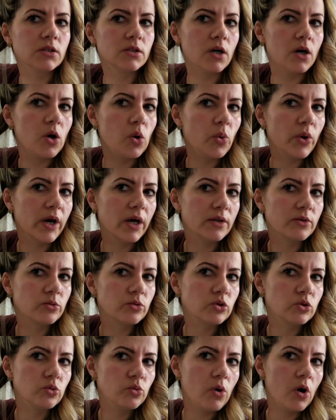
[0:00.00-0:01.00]
so we had
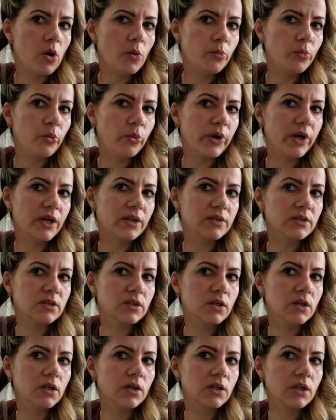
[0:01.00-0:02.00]
to swap
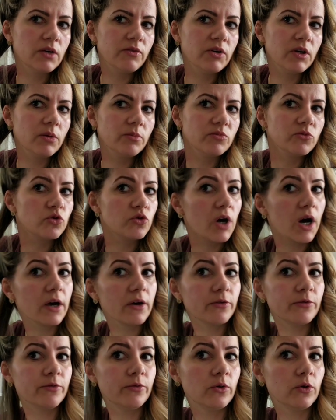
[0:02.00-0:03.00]
with giving him
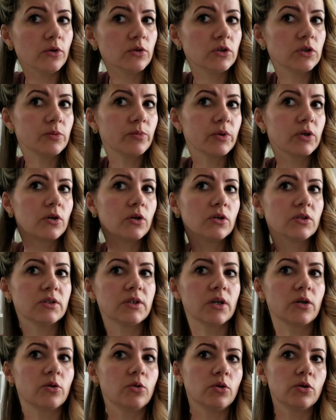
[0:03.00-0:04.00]
dry foods,
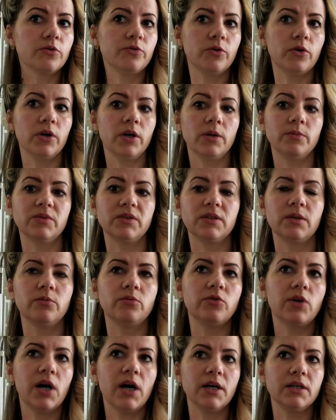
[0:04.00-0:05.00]
because I cooked for him
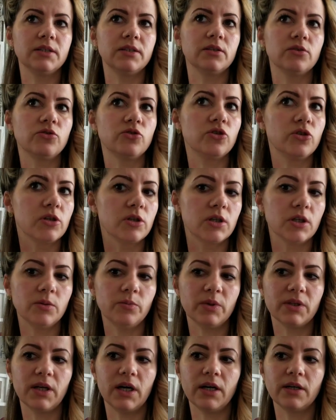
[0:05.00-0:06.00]
some rice and
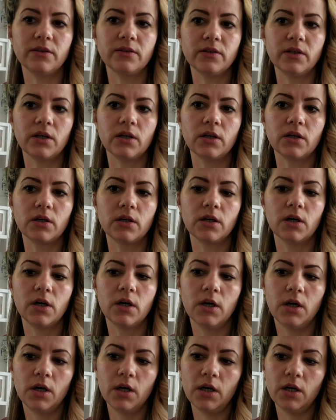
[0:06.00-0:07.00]
chicken, but I think
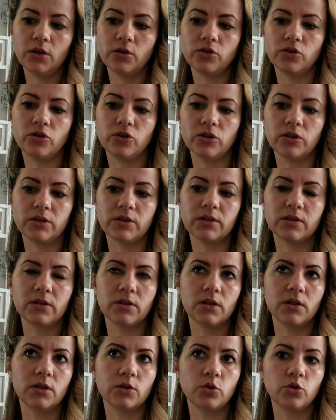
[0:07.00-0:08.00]
it's just
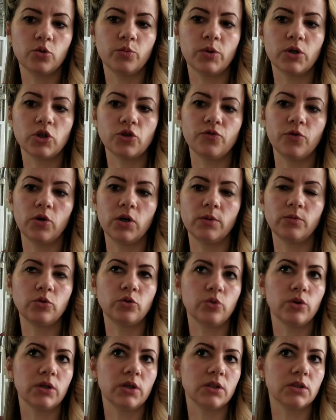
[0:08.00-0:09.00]
too much for him
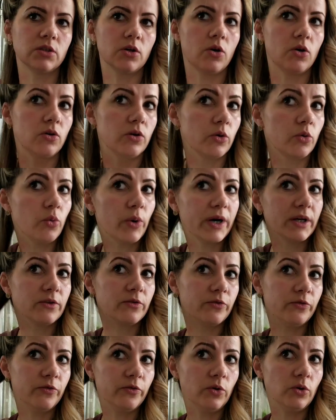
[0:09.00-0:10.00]
to eat only
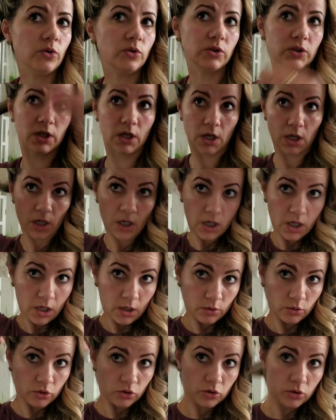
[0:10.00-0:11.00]
wet food.
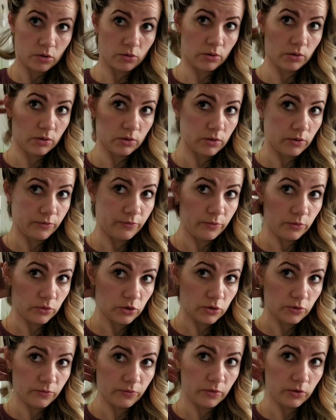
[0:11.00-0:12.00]
I'll show you in the
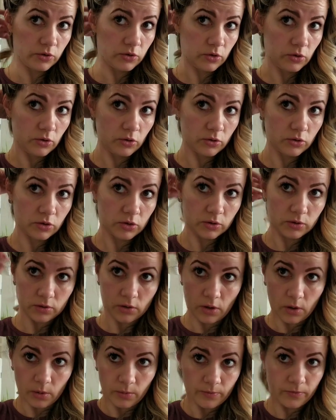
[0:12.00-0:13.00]
future videos.
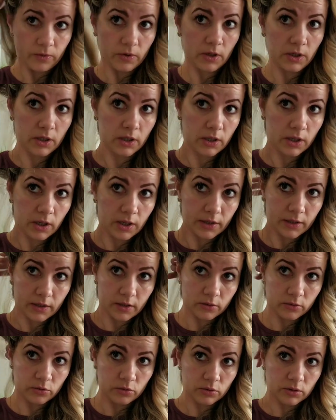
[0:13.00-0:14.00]
Hopefully I
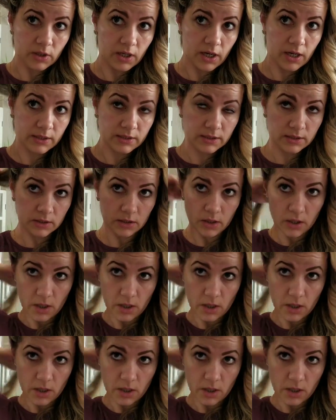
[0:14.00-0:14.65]
can do that.